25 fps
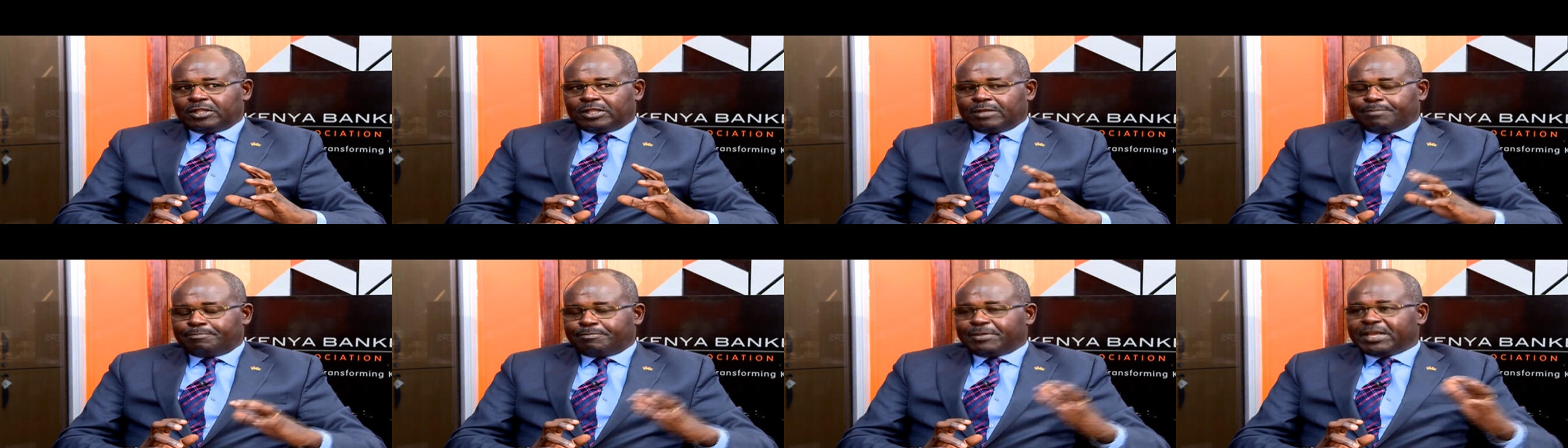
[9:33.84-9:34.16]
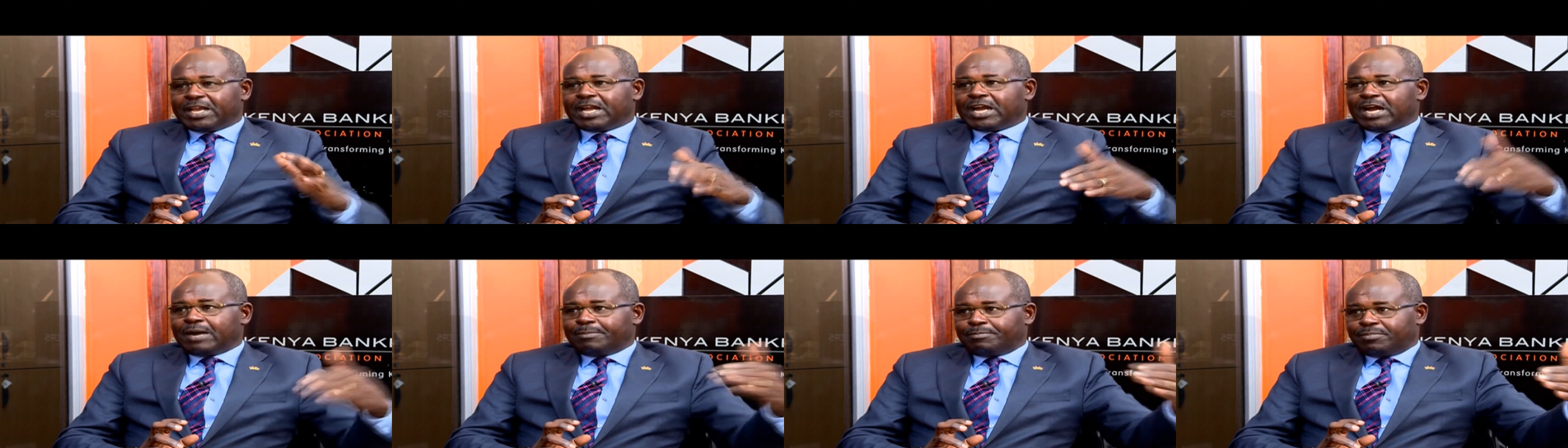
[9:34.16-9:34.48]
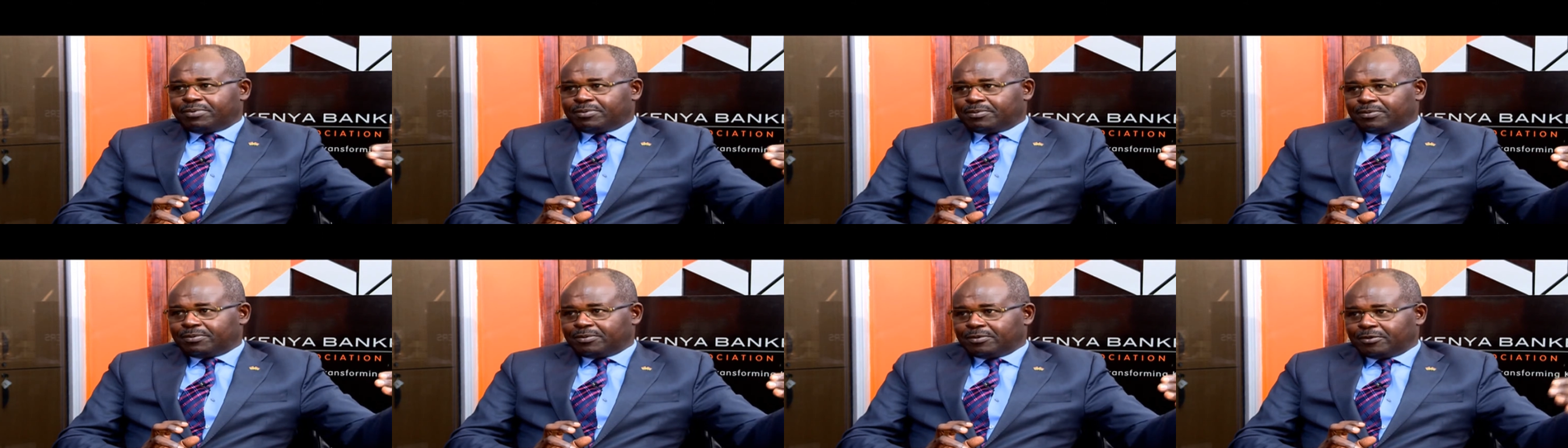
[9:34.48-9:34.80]
the
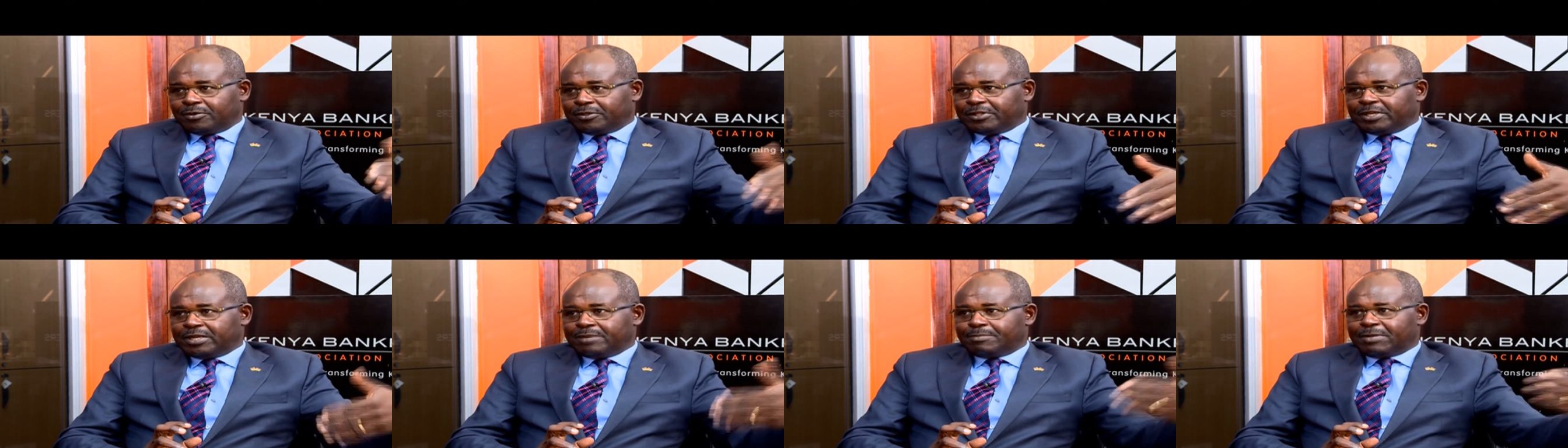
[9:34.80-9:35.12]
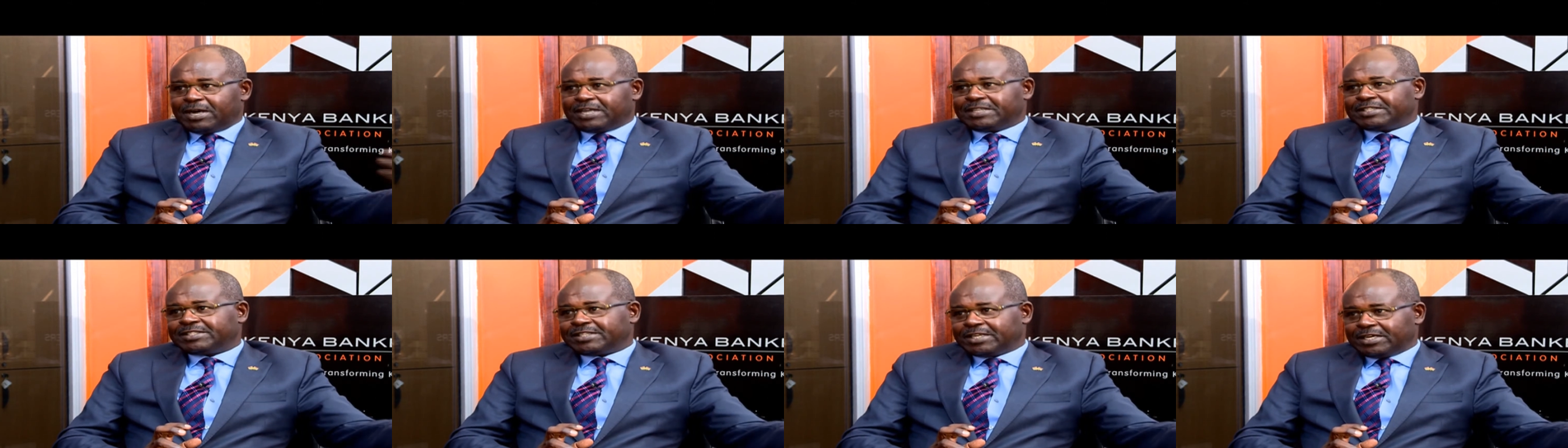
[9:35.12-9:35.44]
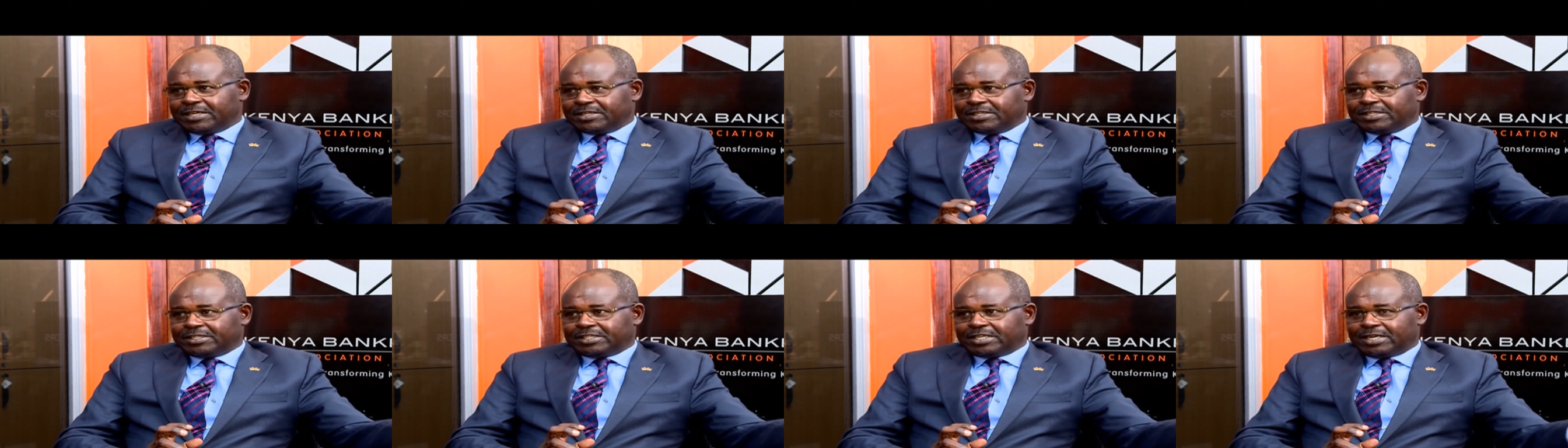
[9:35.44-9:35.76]
pickup on the demand
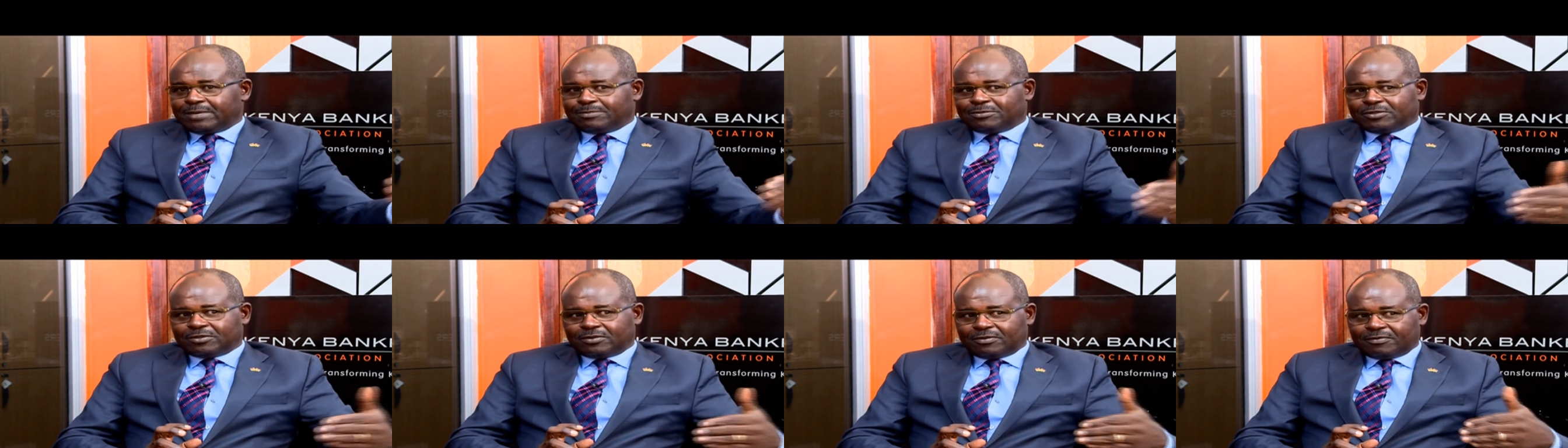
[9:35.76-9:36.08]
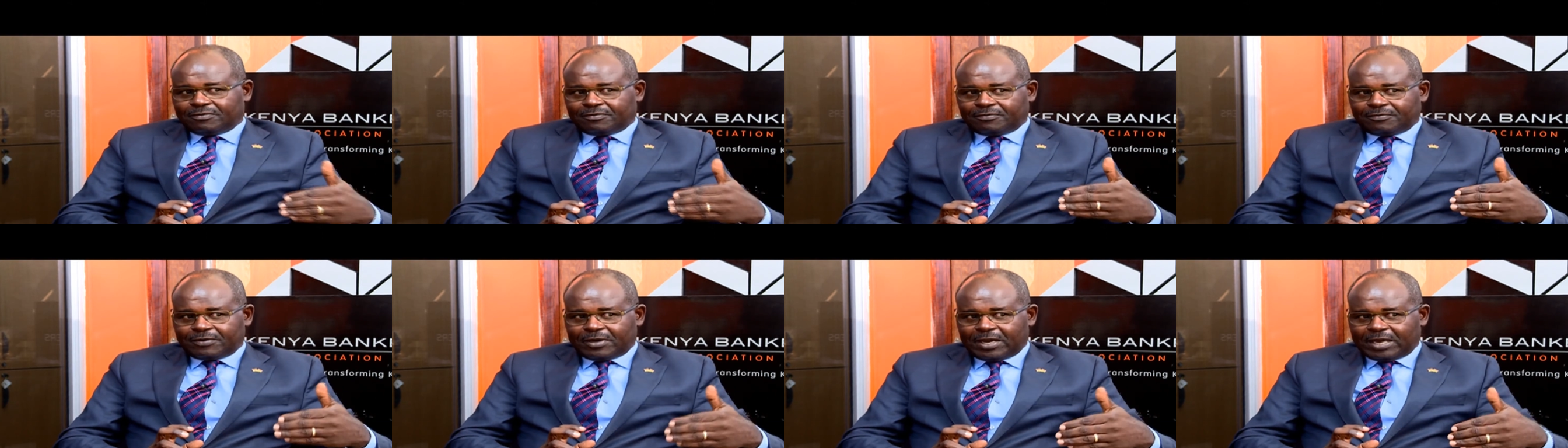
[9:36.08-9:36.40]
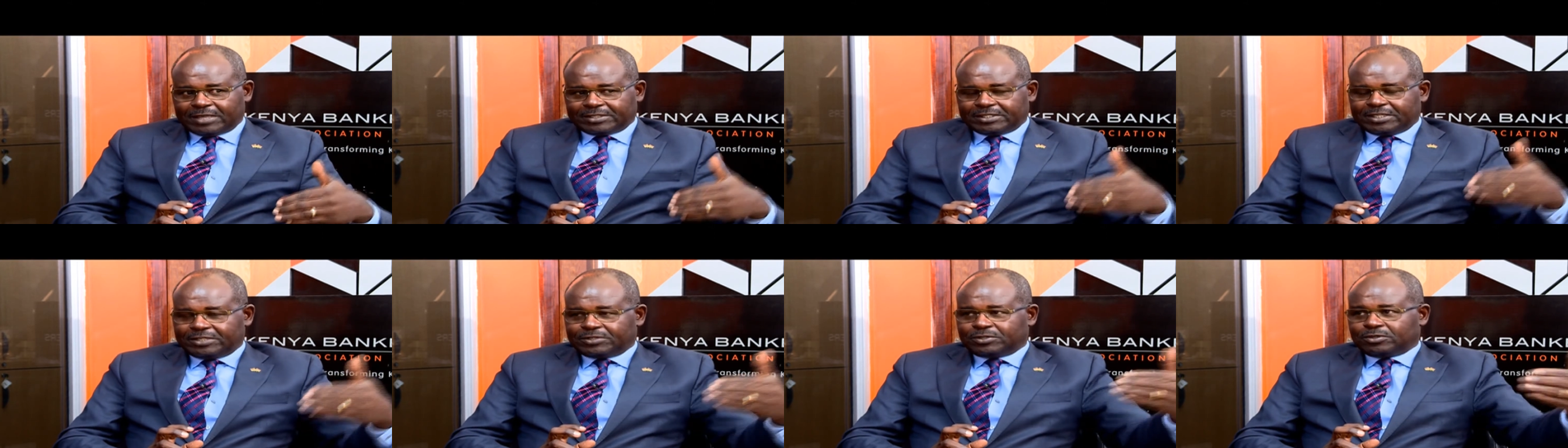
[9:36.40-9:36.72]
side in terms of
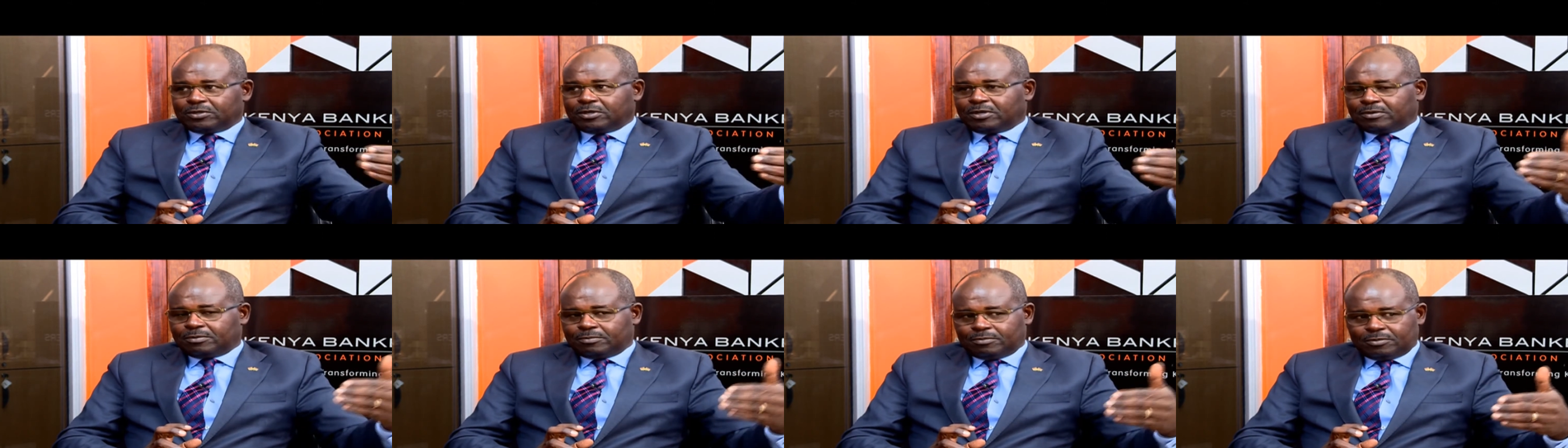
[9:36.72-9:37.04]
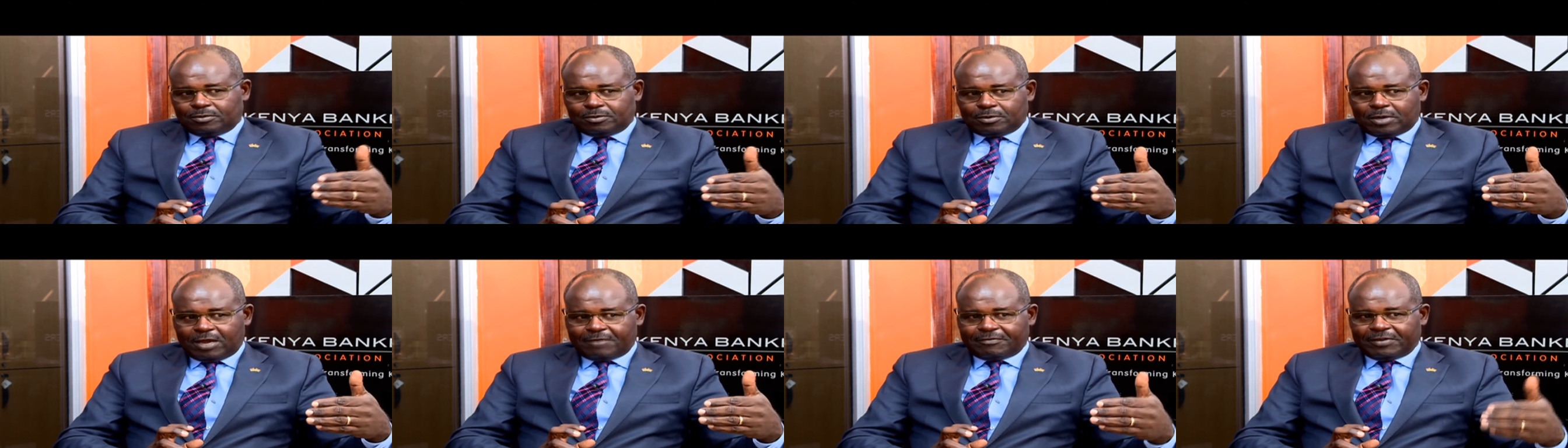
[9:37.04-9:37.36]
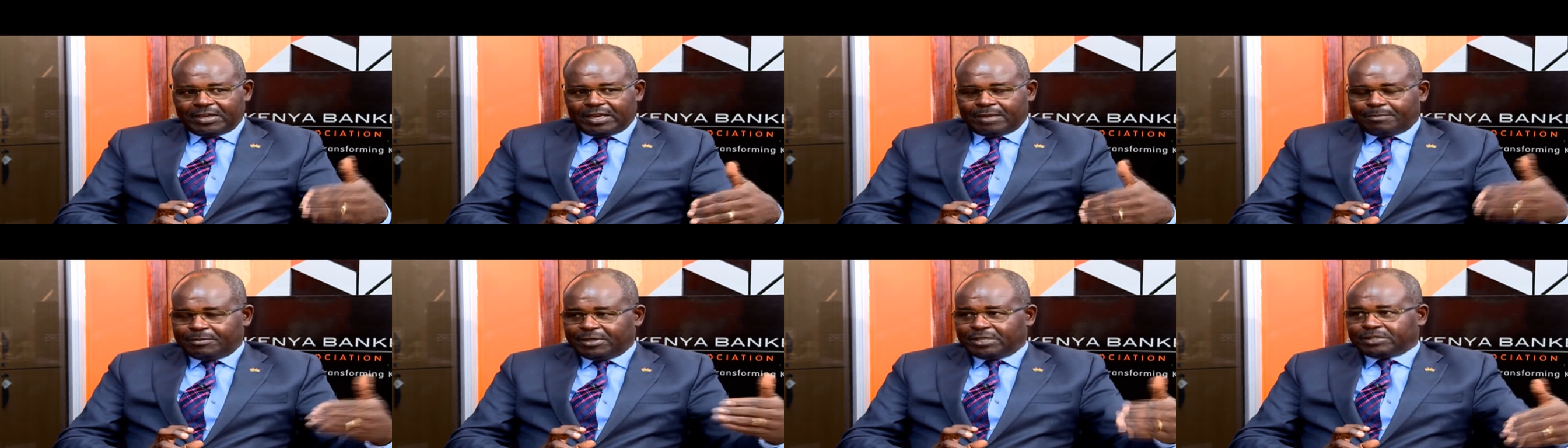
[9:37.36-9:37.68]
access to
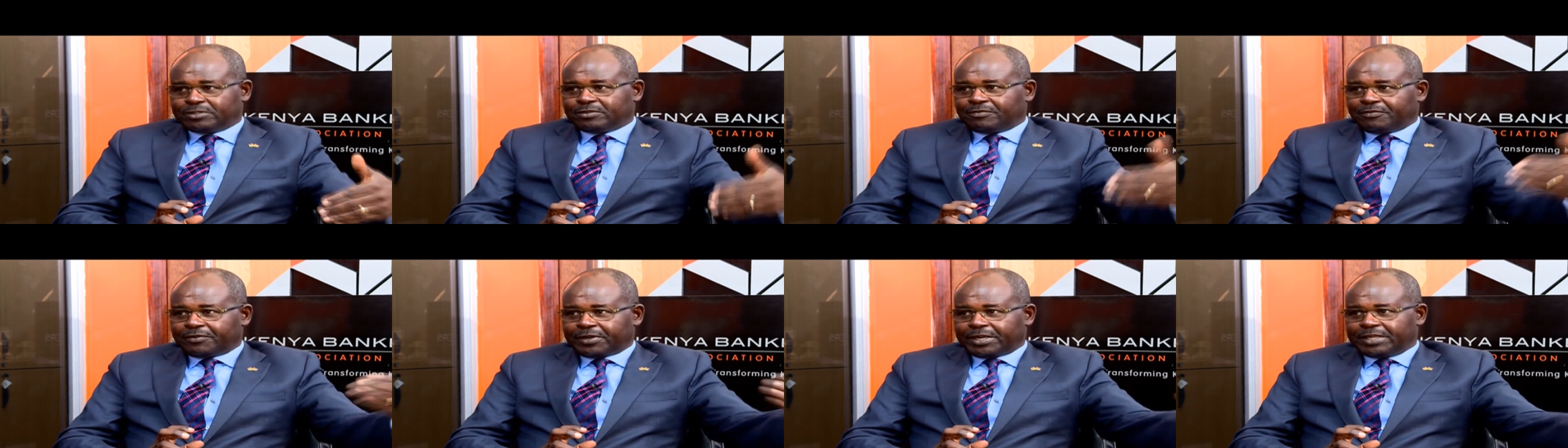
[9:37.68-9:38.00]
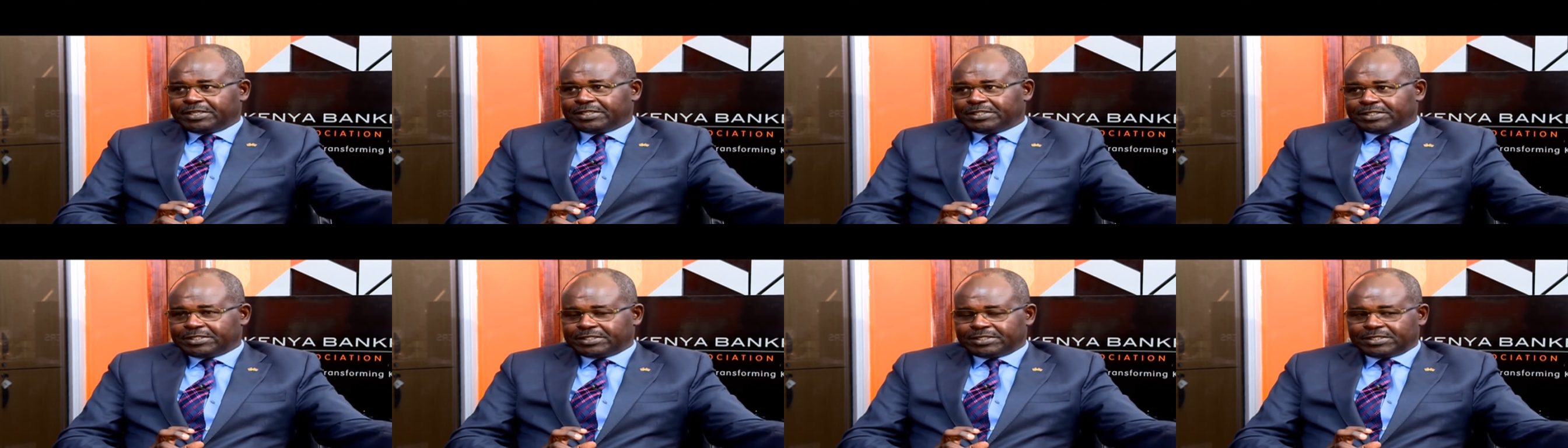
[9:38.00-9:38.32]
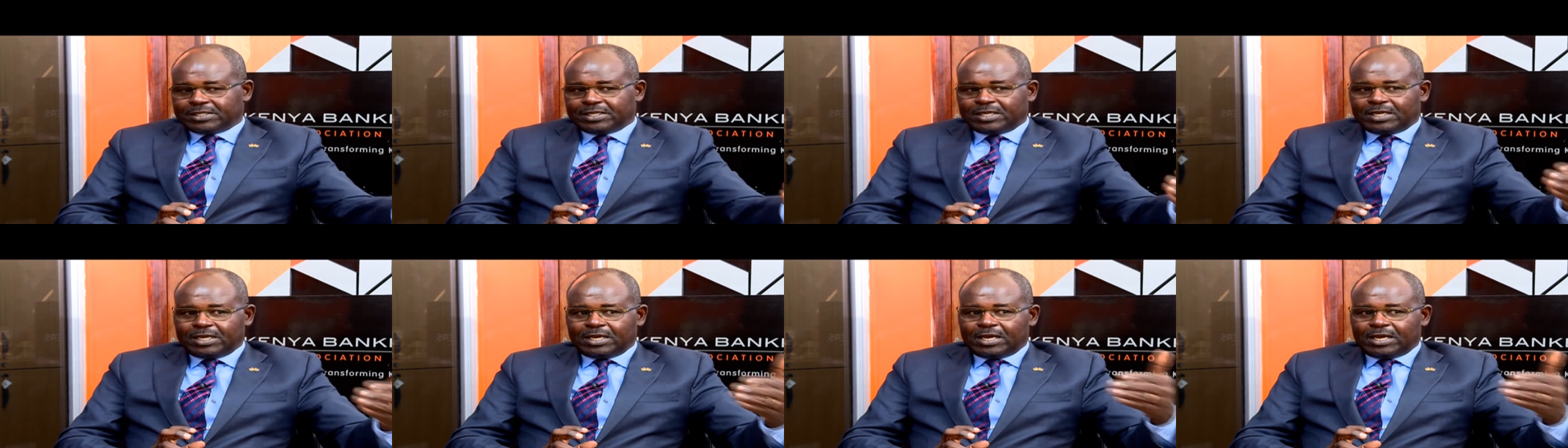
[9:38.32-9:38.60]
availability of credit,